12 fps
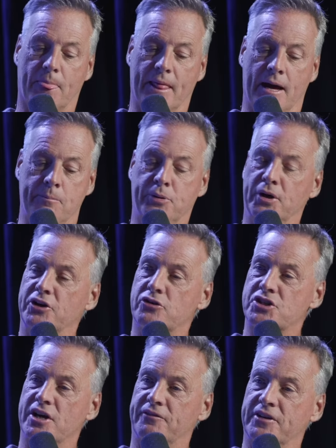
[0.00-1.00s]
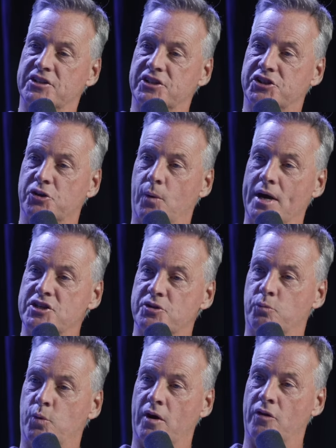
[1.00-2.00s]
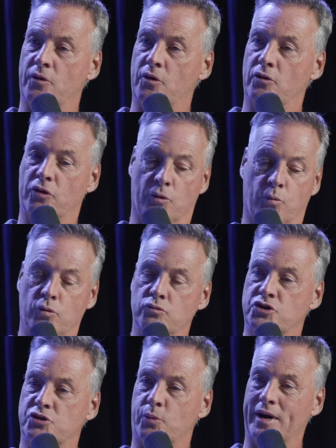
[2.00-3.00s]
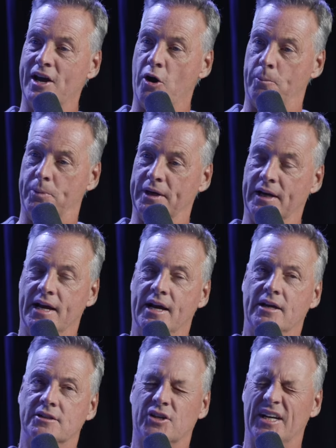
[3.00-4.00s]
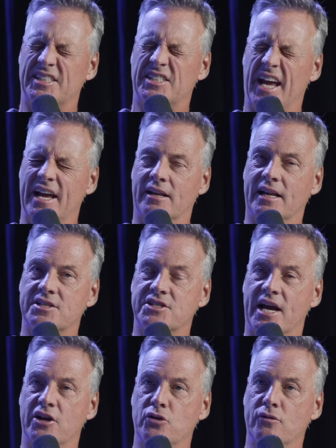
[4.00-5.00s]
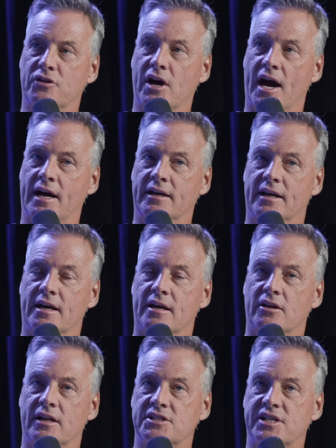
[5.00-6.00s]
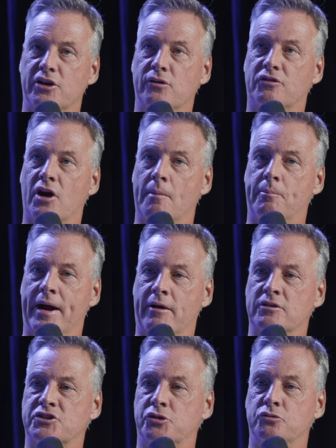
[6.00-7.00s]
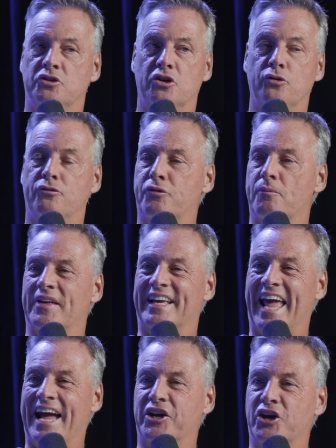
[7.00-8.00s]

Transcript: uh, putting yourself in a situation where the, the wounds reopen. Yeah. So let's yeah. say let's say you've got let's say you've got parents who who from the get